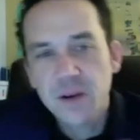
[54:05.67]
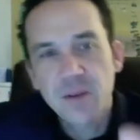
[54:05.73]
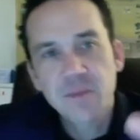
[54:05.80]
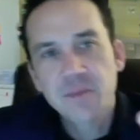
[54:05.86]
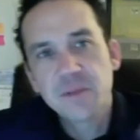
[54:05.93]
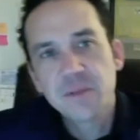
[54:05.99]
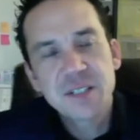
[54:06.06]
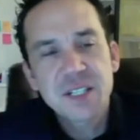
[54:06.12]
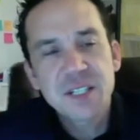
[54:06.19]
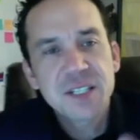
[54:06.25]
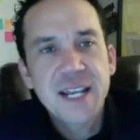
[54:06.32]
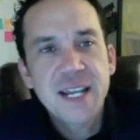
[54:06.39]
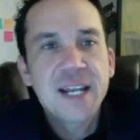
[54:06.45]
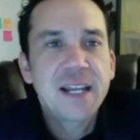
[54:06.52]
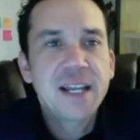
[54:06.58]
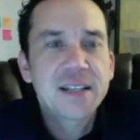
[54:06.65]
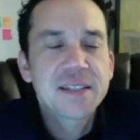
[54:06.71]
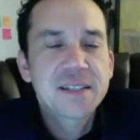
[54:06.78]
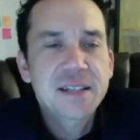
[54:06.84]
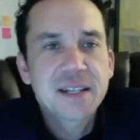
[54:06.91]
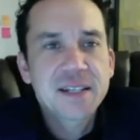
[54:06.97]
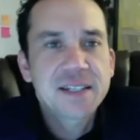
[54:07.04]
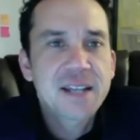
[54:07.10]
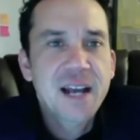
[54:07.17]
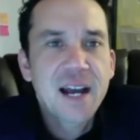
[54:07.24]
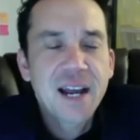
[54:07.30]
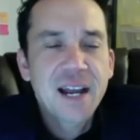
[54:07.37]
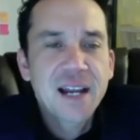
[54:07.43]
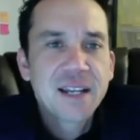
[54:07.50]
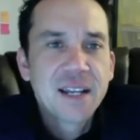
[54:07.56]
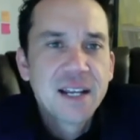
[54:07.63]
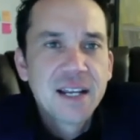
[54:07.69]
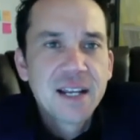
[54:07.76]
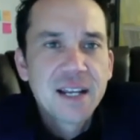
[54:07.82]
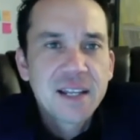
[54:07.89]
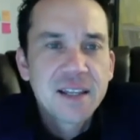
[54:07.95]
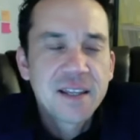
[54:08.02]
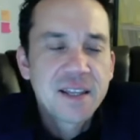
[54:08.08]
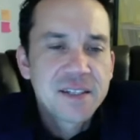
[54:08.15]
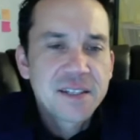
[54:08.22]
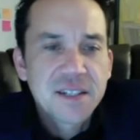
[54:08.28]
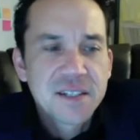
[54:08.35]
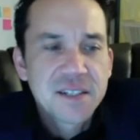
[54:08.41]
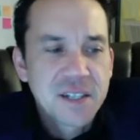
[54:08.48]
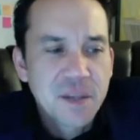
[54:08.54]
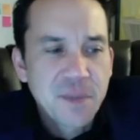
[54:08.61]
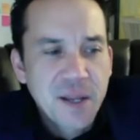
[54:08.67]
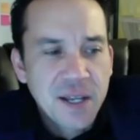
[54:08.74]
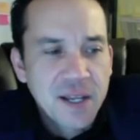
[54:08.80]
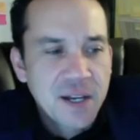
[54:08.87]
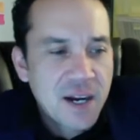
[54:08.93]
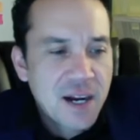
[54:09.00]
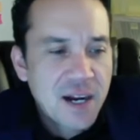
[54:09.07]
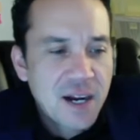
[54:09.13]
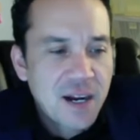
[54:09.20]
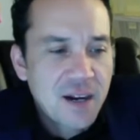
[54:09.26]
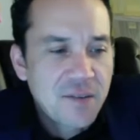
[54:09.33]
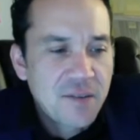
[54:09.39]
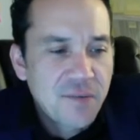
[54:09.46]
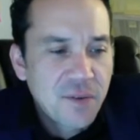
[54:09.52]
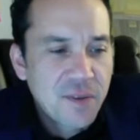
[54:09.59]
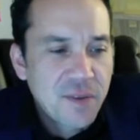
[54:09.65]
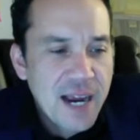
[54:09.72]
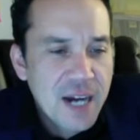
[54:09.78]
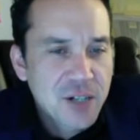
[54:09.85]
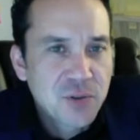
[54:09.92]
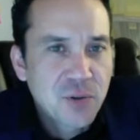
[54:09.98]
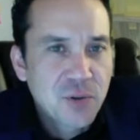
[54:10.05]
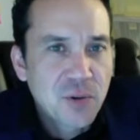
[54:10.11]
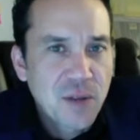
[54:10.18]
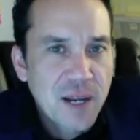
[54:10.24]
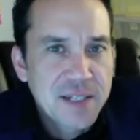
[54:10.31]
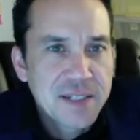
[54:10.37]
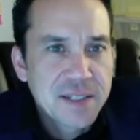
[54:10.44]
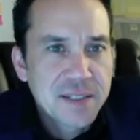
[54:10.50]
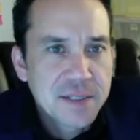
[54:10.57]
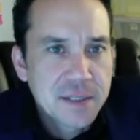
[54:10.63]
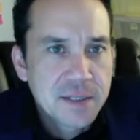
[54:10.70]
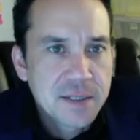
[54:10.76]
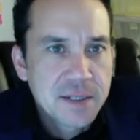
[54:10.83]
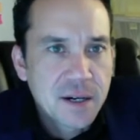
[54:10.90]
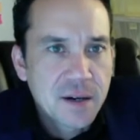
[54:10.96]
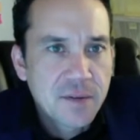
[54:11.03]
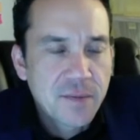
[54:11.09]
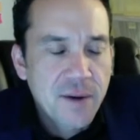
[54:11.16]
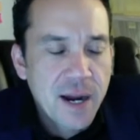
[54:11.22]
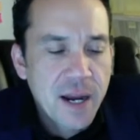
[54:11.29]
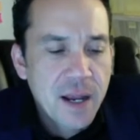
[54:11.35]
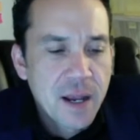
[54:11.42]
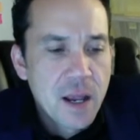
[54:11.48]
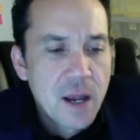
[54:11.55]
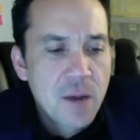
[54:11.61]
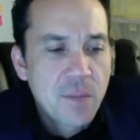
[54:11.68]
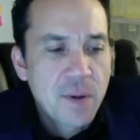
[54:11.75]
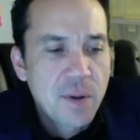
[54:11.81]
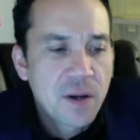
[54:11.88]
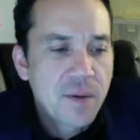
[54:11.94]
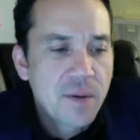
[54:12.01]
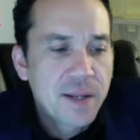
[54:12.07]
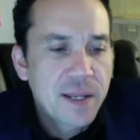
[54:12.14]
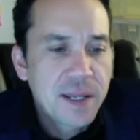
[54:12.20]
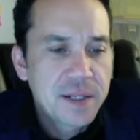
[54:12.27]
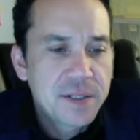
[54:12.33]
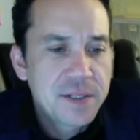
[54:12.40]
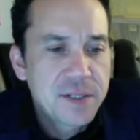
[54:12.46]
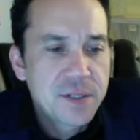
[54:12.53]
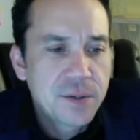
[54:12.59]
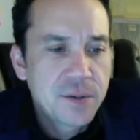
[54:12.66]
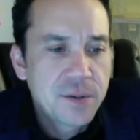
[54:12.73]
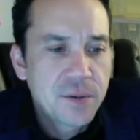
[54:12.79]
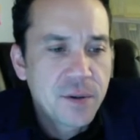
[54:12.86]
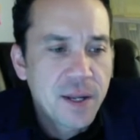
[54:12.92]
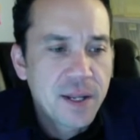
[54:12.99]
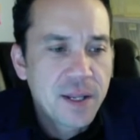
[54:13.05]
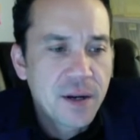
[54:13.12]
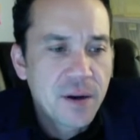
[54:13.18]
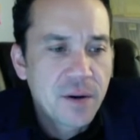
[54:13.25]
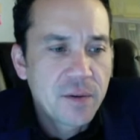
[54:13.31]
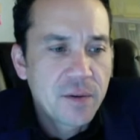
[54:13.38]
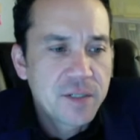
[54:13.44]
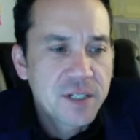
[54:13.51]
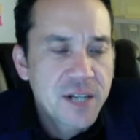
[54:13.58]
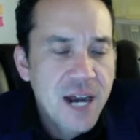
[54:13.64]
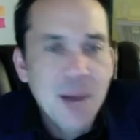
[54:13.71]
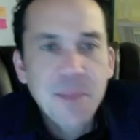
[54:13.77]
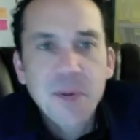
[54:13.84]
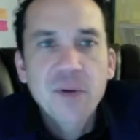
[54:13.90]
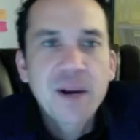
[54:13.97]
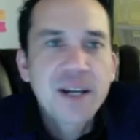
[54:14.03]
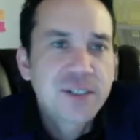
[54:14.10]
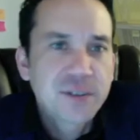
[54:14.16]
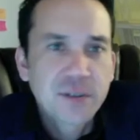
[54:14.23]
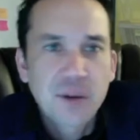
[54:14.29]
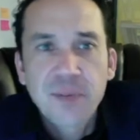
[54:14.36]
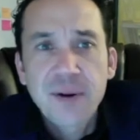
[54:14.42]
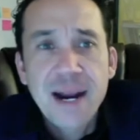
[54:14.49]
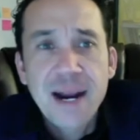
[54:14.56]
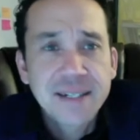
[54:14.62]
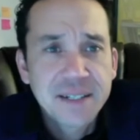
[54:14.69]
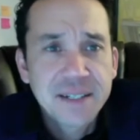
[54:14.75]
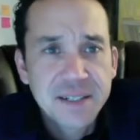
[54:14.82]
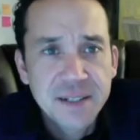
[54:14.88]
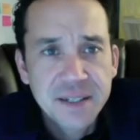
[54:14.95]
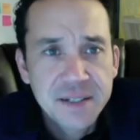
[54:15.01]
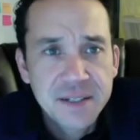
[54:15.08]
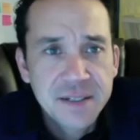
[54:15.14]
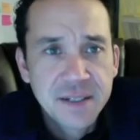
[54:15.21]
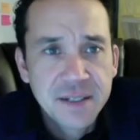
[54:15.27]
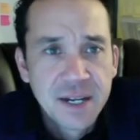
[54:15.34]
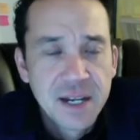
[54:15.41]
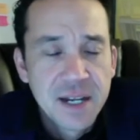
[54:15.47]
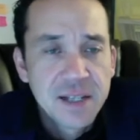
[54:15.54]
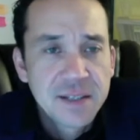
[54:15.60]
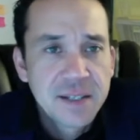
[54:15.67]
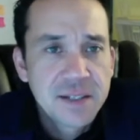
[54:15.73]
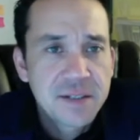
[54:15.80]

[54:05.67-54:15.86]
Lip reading: just take and set aside this exhibit for the actual license itself, right? But going into, just operational practices, this